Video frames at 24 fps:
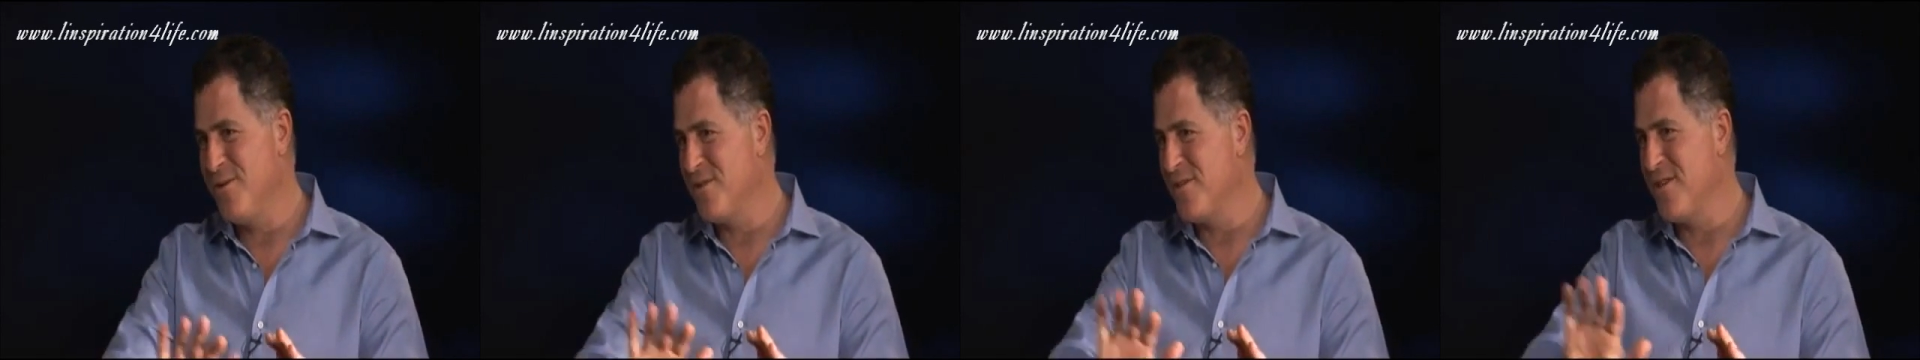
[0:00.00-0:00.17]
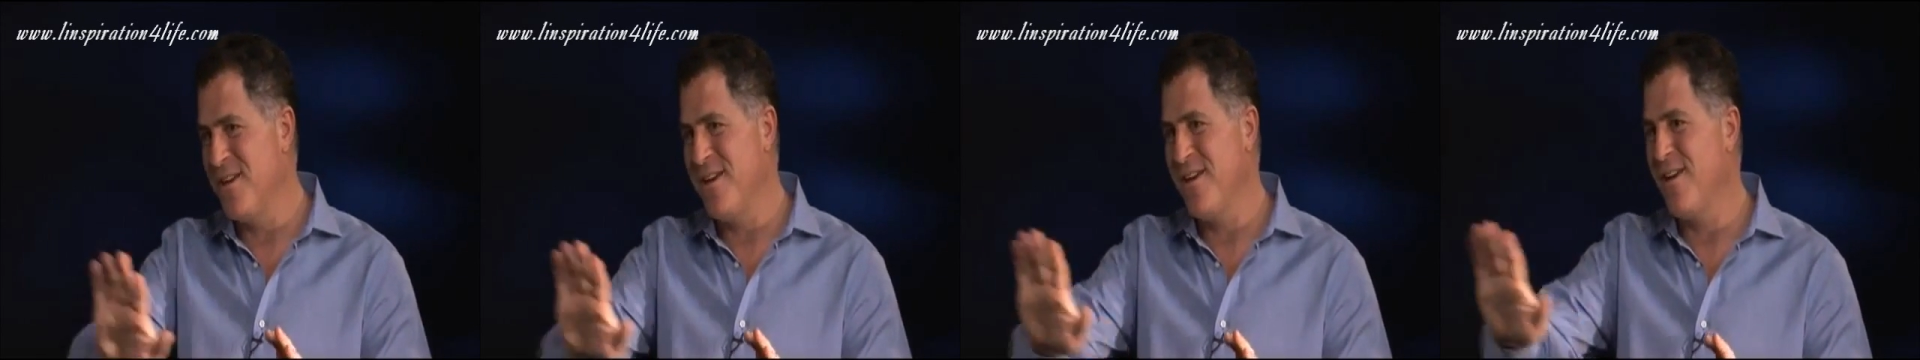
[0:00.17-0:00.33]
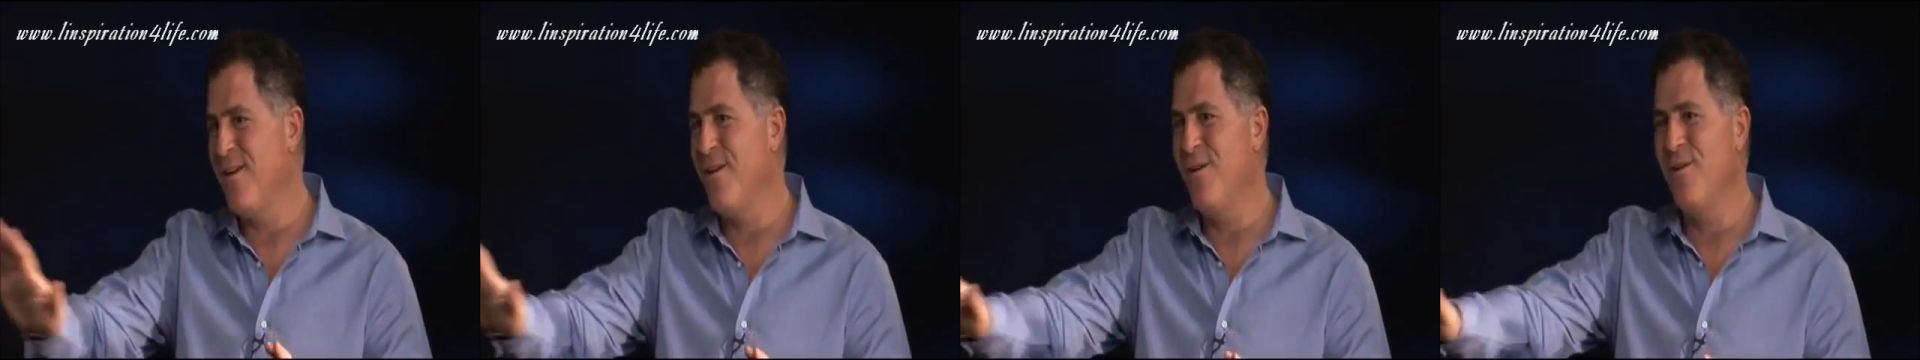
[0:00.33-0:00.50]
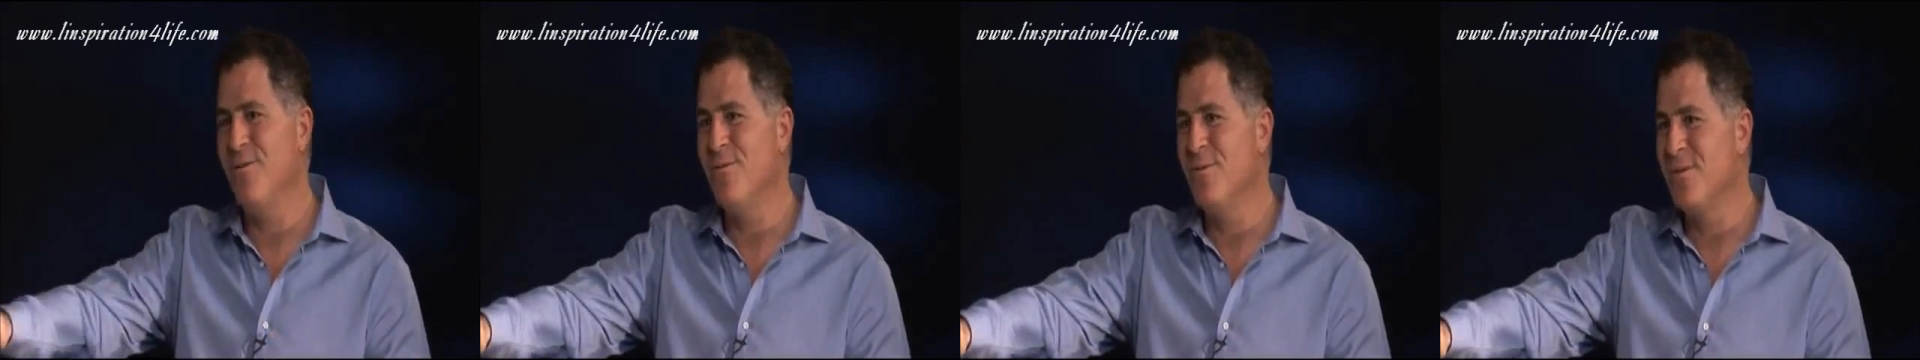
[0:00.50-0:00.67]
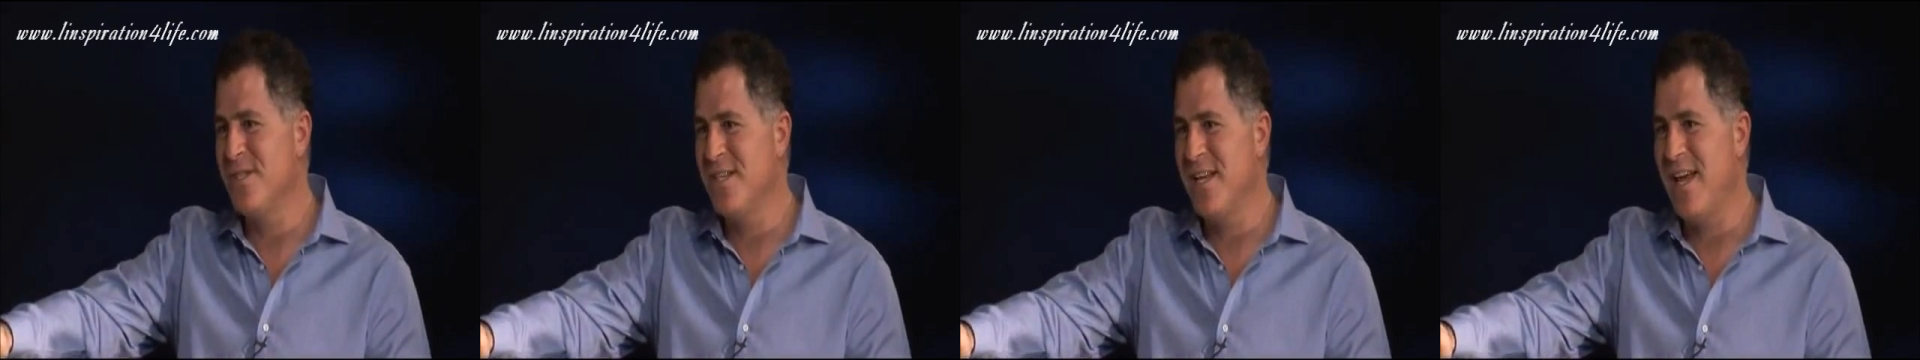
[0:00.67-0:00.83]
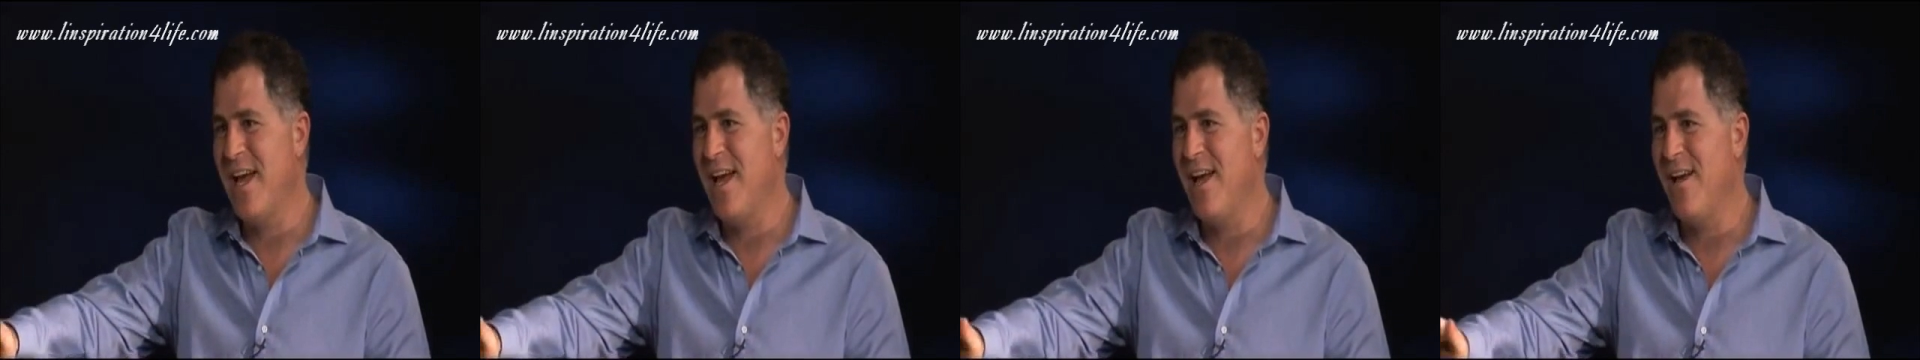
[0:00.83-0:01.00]
was going to go
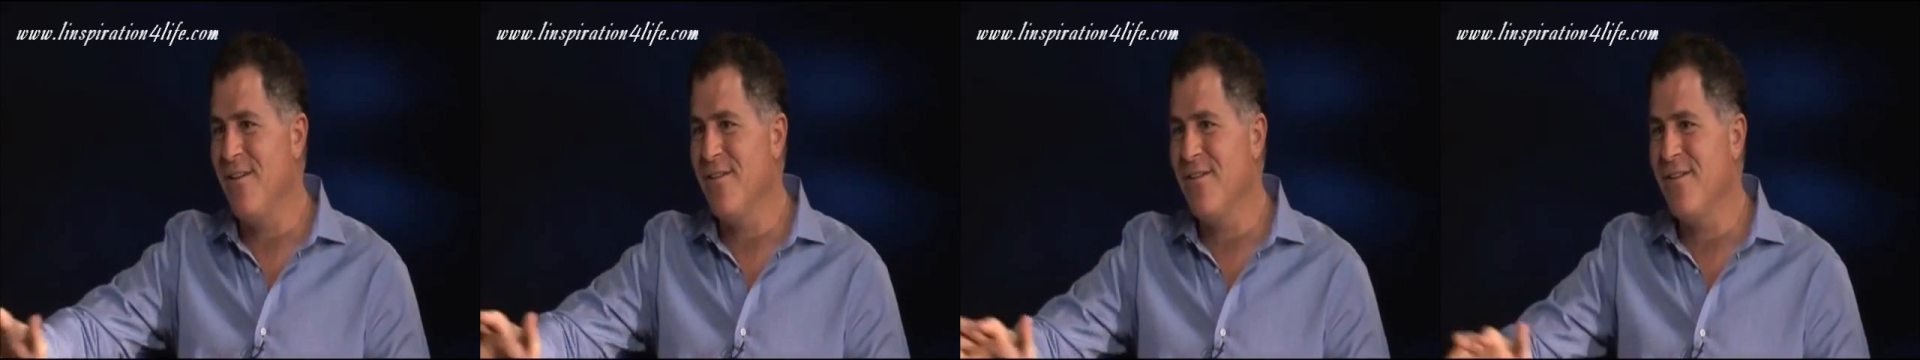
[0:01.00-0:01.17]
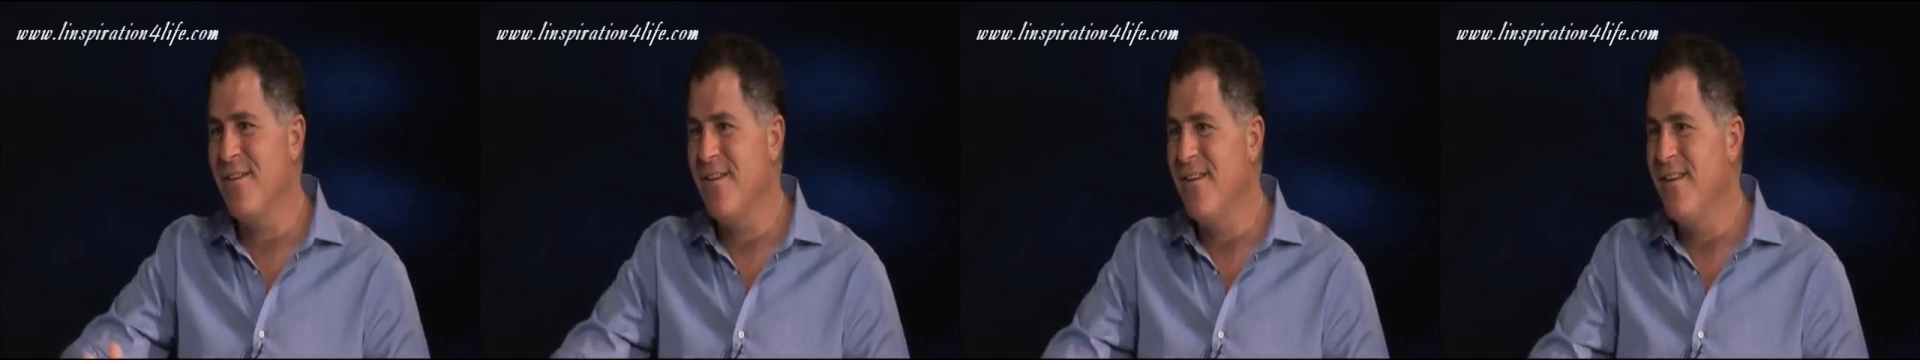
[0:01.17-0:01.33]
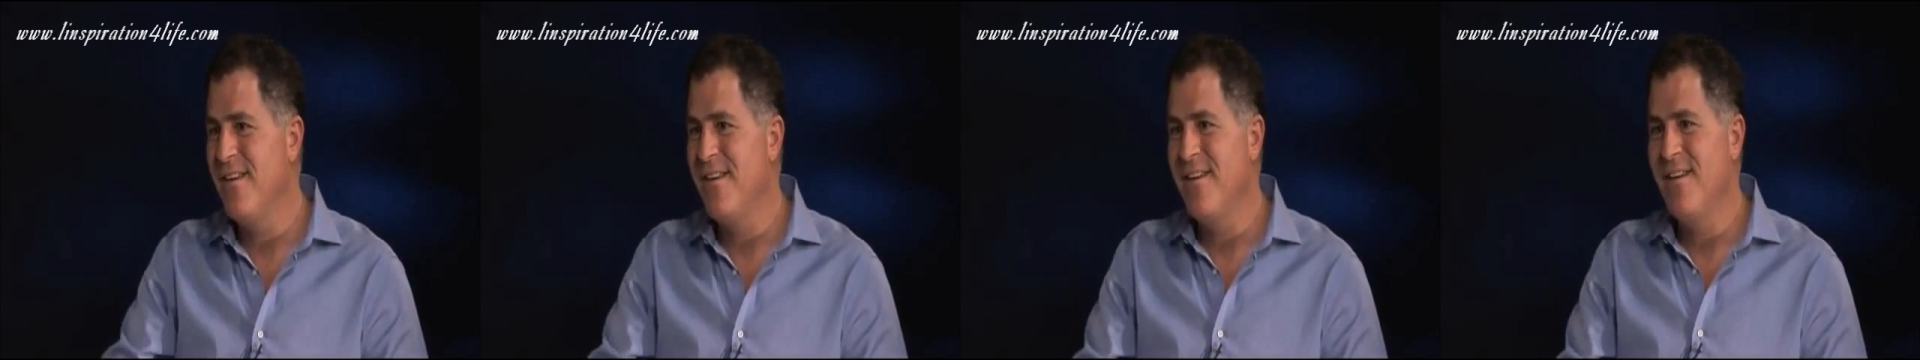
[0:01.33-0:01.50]
south.